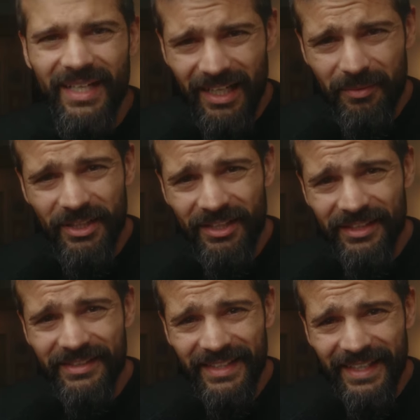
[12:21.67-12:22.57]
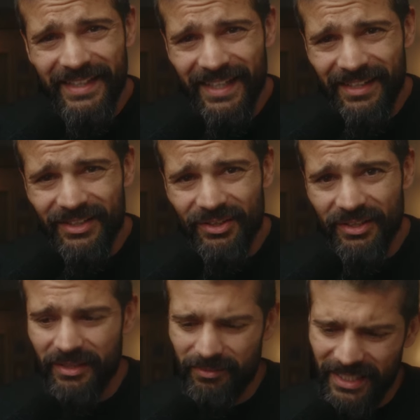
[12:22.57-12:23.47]
I belong into that
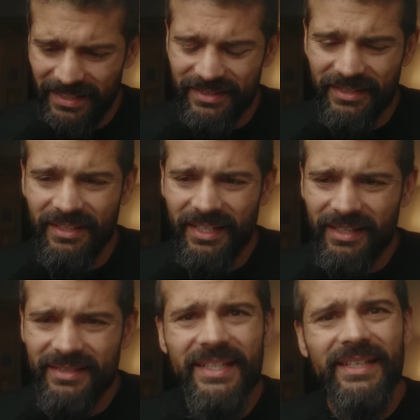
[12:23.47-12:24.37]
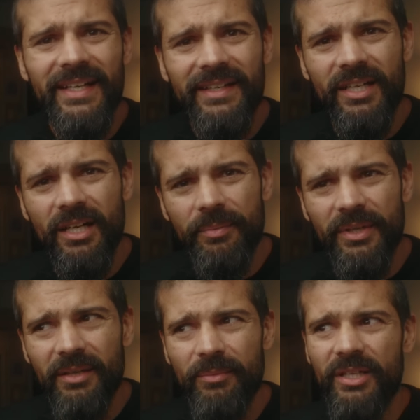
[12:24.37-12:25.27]
category. Mine is a secondhand copy.
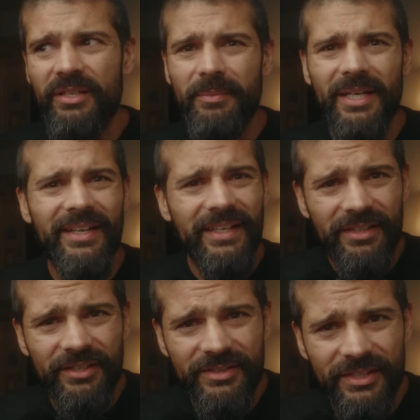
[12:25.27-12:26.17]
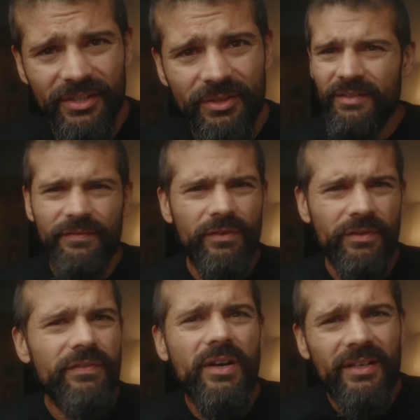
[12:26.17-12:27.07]
I bought it about 8 years ago for
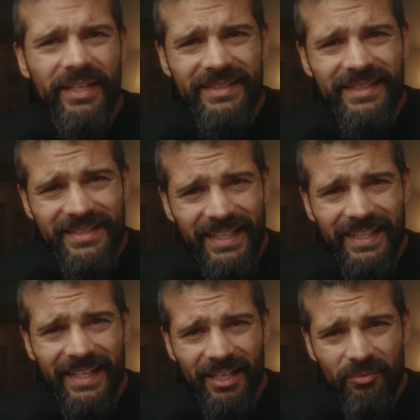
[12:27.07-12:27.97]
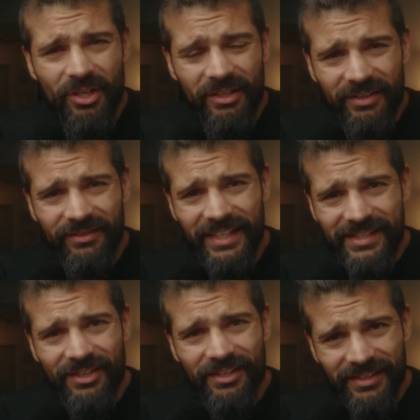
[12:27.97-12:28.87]
far less than secondhand market
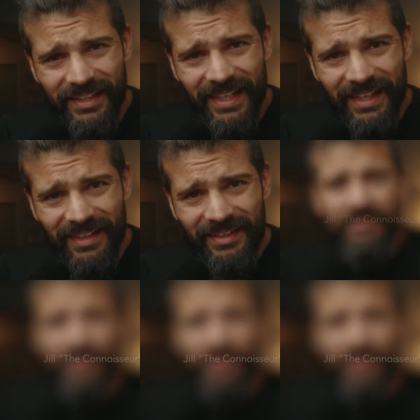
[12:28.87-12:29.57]
rates are today. The